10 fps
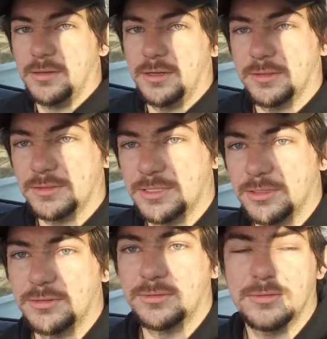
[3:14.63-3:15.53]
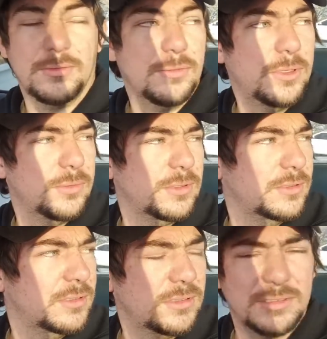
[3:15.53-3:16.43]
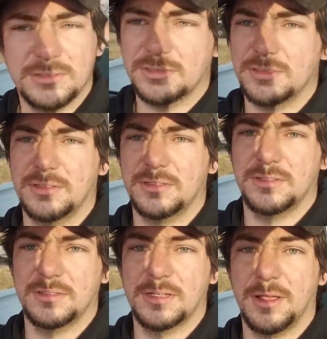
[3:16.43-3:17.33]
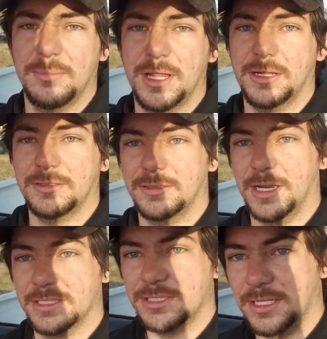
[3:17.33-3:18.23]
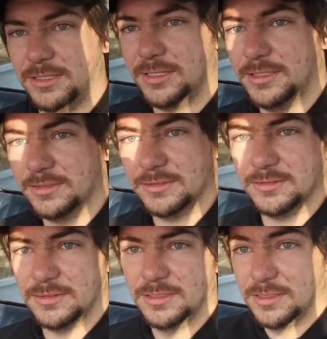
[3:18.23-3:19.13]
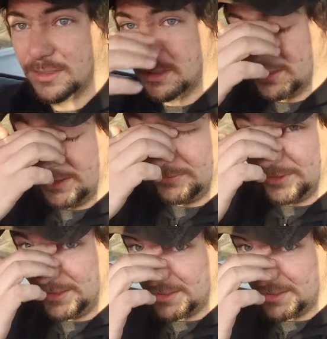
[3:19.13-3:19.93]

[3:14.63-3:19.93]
Yep, so we will come back next Saturday. Hopefully